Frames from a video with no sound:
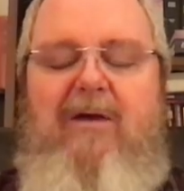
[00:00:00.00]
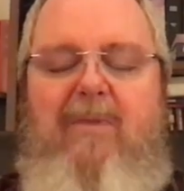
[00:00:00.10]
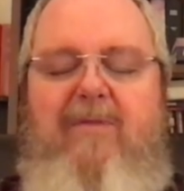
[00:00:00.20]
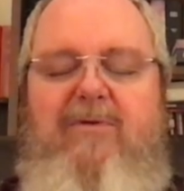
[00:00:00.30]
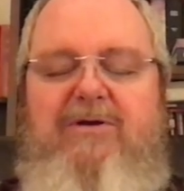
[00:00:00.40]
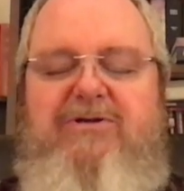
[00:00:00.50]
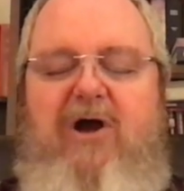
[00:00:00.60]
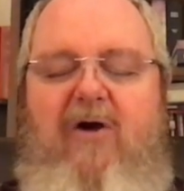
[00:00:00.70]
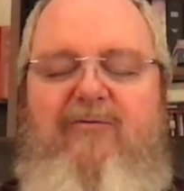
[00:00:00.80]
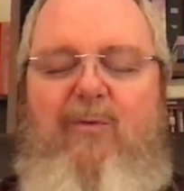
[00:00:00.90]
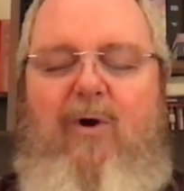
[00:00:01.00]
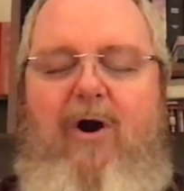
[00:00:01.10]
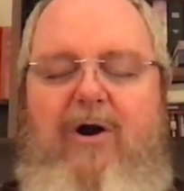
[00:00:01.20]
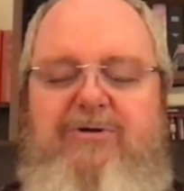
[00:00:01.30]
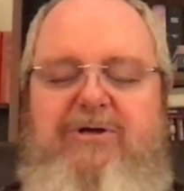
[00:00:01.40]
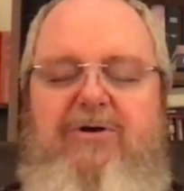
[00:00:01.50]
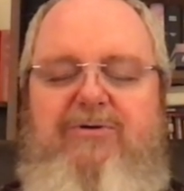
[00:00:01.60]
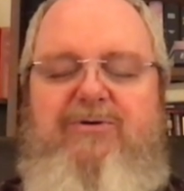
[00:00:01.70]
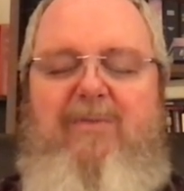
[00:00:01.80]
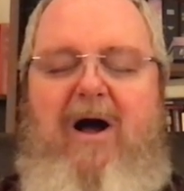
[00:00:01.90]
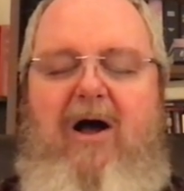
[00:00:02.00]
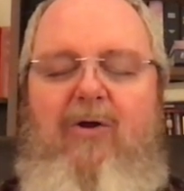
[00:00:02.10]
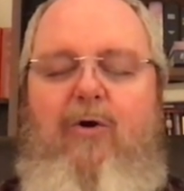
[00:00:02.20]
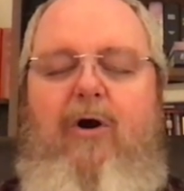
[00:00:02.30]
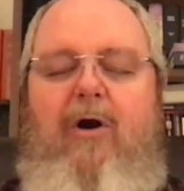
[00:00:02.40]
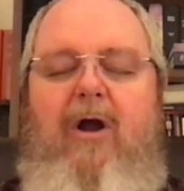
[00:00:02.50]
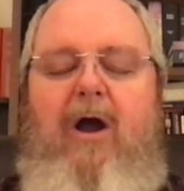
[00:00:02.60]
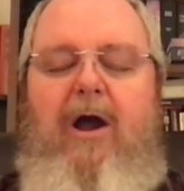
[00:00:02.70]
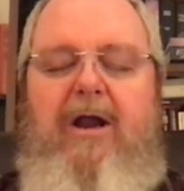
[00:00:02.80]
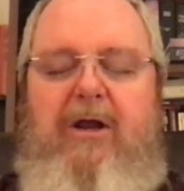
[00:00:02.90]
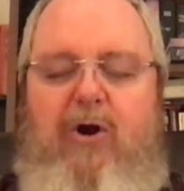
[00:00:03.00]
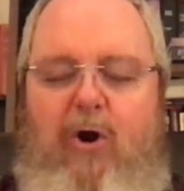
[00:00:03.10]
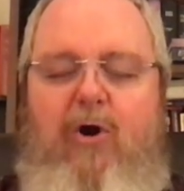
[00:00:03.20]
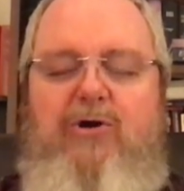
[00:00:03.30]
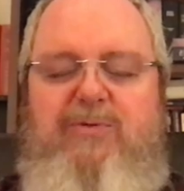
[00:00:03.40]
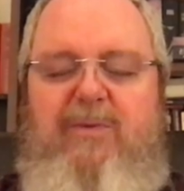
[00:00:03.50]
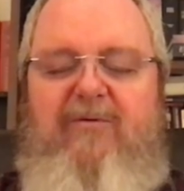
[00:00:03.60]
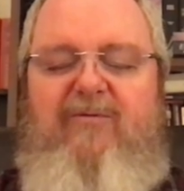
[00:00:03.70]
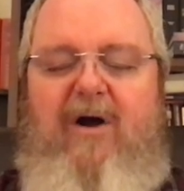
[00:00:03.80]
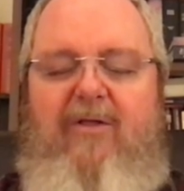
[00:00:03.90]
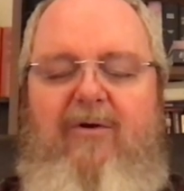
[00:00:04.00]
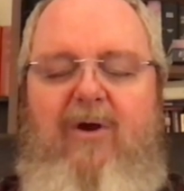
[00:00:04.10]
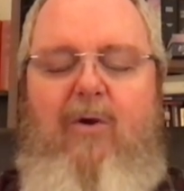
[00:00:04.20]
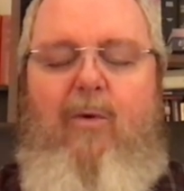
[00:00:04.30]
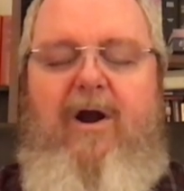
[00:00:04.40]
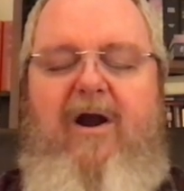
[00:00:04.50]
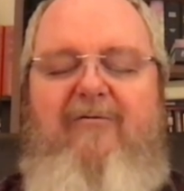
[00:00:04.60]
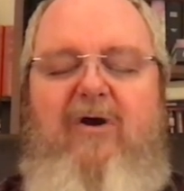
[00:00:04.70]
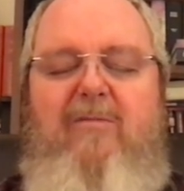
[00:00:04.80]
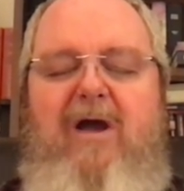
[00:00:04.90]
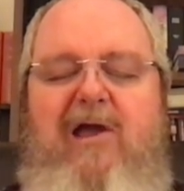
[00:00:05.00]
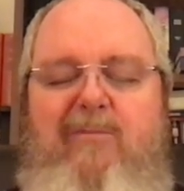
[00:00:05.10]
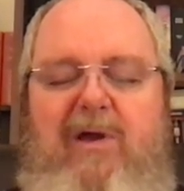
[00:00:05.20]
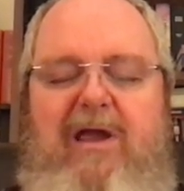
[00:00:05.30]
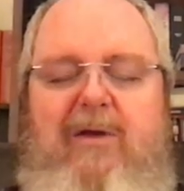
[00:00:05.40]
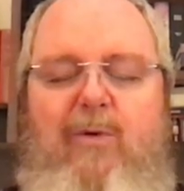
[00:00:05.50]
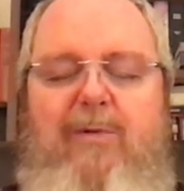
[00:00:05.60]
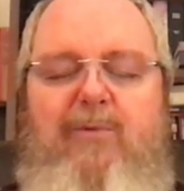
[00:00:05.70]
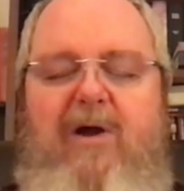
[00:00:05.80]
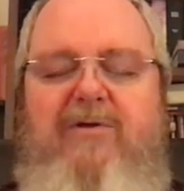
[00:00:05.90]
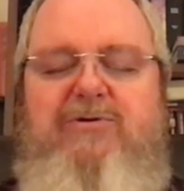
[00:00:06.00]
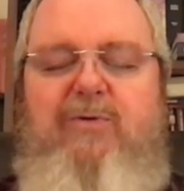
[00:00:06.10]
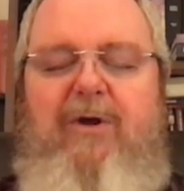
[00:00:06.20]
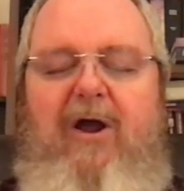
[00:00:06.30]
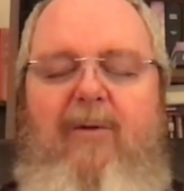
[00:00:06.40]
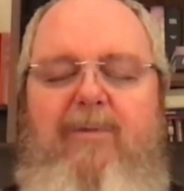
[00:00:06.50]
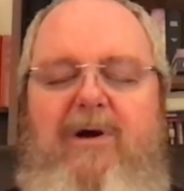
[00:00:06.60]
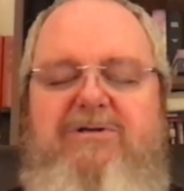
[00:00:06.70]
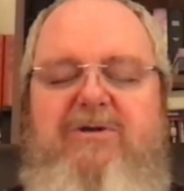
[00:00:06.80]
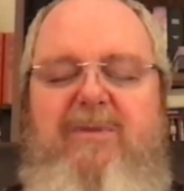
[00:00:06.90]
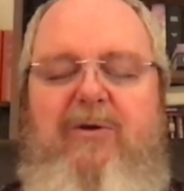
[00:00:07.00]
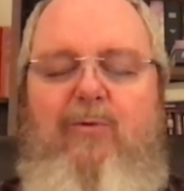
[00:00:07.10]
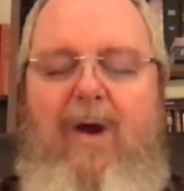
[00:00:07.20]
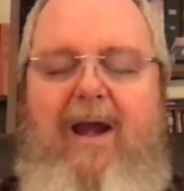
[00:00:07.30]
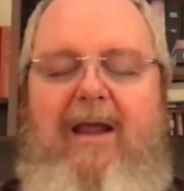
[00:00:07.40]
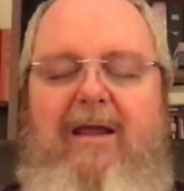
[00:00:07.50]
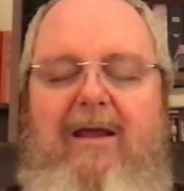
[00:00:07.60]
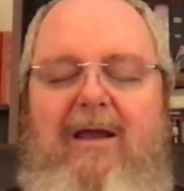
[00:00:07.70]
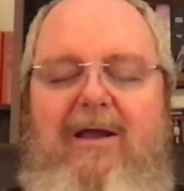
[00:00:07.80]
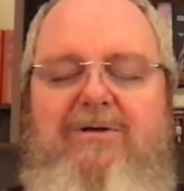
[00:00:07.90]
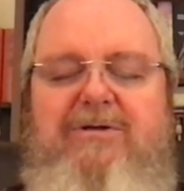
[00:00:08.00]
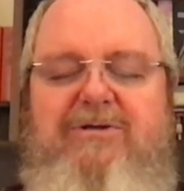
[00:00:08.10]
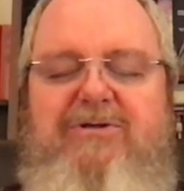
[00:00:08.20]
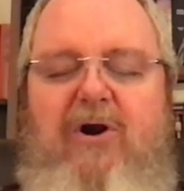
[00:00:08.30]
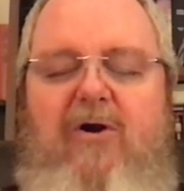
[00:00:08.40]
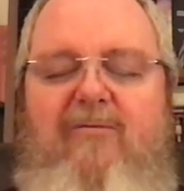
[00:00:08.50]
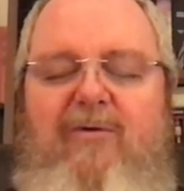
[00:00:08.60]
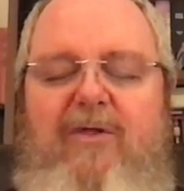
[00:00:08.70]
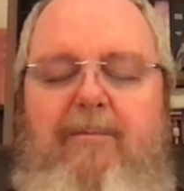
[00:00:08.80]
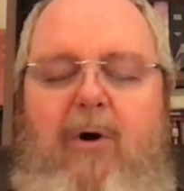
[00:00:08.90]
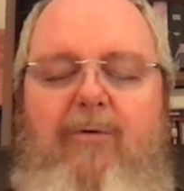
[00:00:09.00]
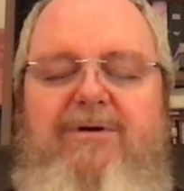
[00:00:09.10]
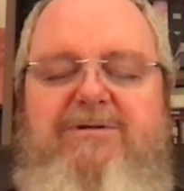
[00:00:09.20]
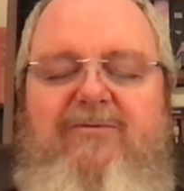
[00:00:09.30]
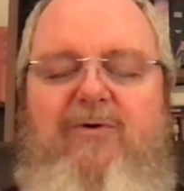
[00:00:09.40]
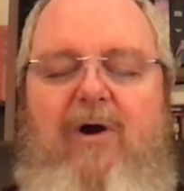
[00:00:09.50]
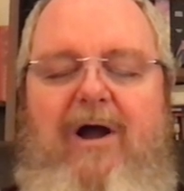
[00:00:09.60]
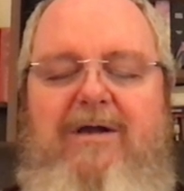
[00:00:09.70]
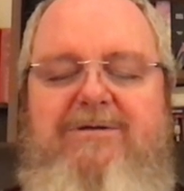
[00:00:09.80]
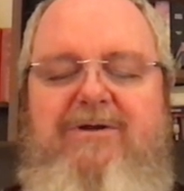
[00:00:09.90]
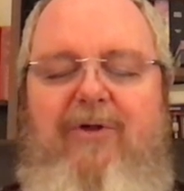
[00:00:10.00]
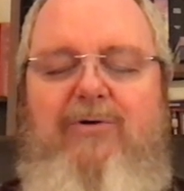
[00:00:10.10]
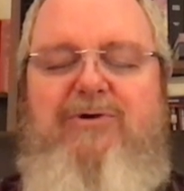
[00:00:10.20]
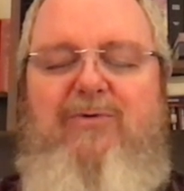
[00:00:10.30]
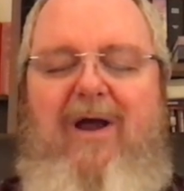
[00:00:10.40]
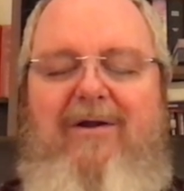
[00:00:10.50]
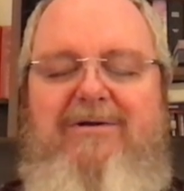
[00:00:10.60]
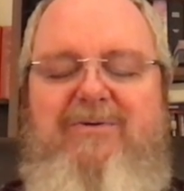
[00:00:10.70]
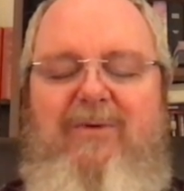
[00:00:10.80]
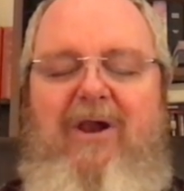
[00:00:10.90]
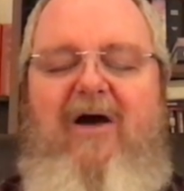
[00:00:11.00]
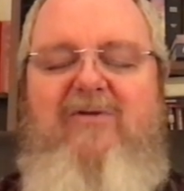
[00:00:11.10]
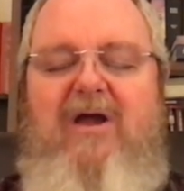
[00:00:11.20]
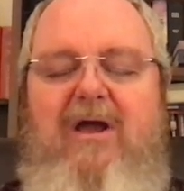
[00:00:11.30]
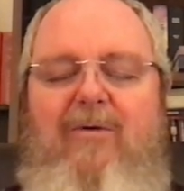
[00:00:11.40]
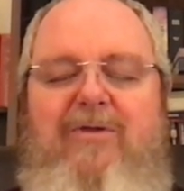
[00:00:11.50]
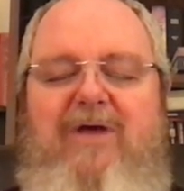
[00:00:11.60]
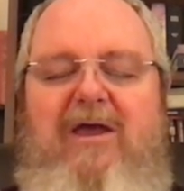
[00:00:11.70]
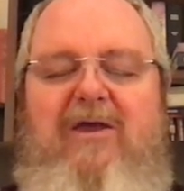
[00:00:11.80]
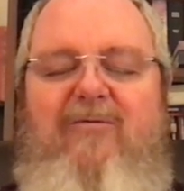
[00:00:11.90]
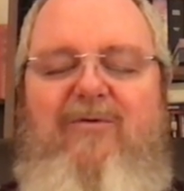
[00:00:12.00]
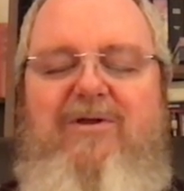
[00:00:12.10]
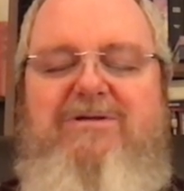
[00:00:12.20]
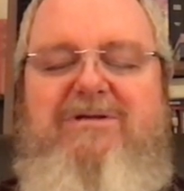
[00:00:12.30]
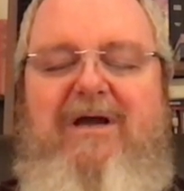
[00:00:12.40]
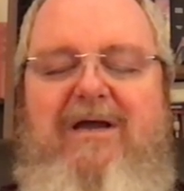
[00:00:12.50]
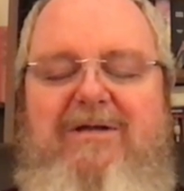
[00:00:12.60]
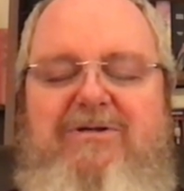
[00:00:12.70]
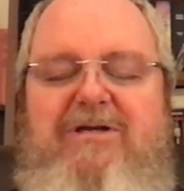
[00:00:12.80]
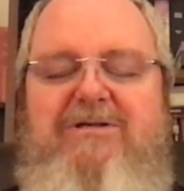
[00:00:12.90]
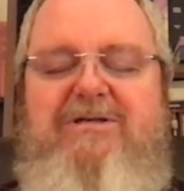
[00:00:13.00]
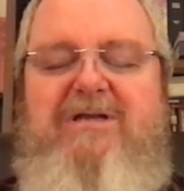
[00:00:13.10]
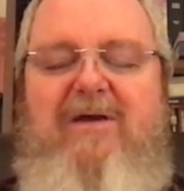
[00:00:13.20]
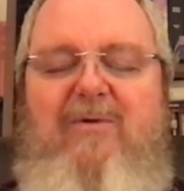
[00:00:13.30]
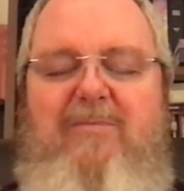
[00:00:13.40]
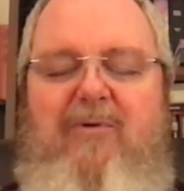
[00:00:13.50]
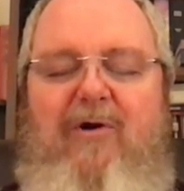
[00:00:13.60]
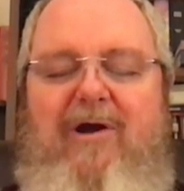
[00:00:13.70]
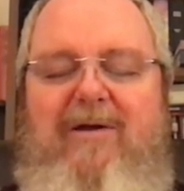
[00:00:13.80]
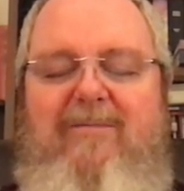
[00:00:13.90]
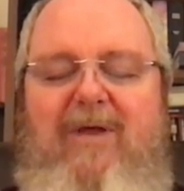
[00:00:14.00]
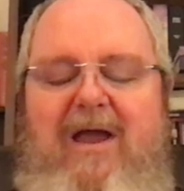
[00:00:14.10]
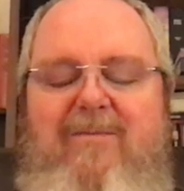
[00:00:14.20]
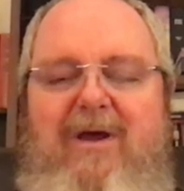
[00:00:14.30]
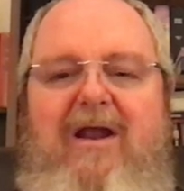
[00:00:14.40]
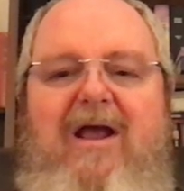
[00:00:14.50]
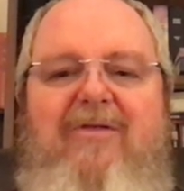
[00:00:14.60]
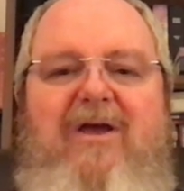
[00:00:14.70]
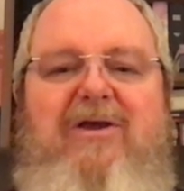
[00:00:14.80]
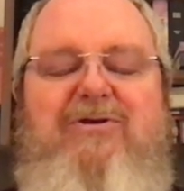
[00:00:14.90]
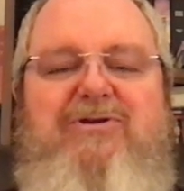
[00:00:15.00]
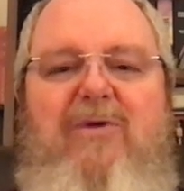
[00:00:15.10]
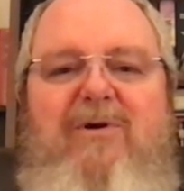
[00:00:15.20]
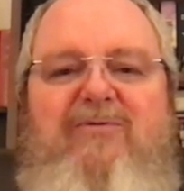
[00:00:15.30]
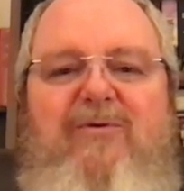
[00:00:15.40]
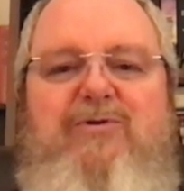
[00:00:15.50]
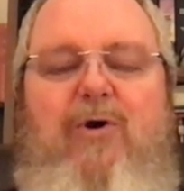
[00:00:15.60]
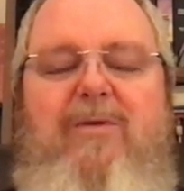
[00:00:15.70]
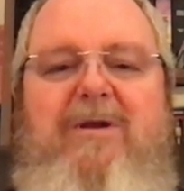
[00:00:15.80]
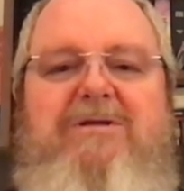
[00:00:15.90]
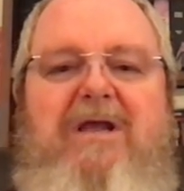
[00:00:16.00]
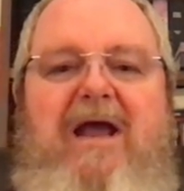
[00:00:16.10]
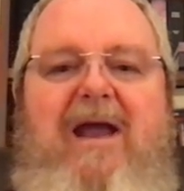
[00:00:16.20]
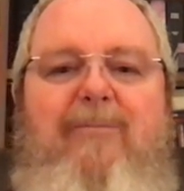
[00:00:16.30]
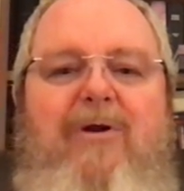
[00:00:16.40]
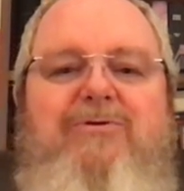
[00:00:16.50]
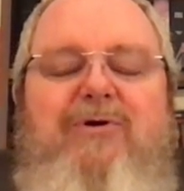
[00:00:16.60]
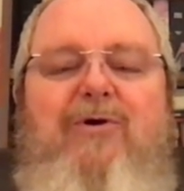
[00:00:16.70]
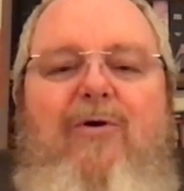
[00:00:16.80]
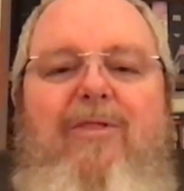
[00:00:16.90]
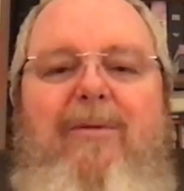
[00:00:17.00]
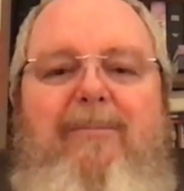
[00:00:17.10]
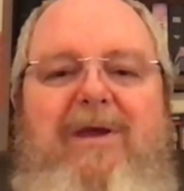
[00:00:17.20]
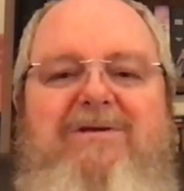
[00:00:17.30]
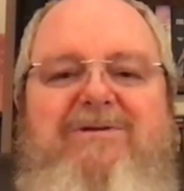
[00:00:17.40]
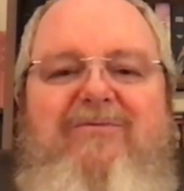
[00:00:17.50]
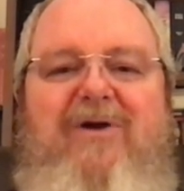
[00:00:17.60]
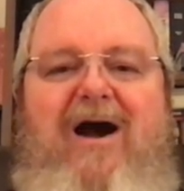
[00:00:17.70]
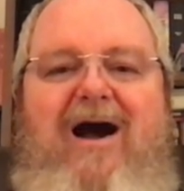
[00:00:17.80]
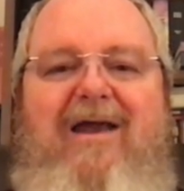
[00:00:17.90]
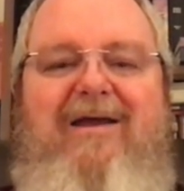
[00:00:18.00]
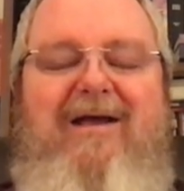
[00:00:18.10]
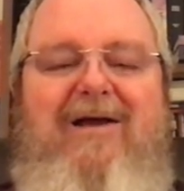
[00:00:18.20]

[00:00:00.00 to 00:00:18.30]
Maybe a soft word, a gentle smile, or an encouragement, Father. Whatever it may be, we pray that you would help us to be ready to serve with the boldness of Christ those around us. We love you. We thank you for this day. In Jesus' name we pray. Amen. Thank you so much for joining me today. I pray that you'll go in the peace of God.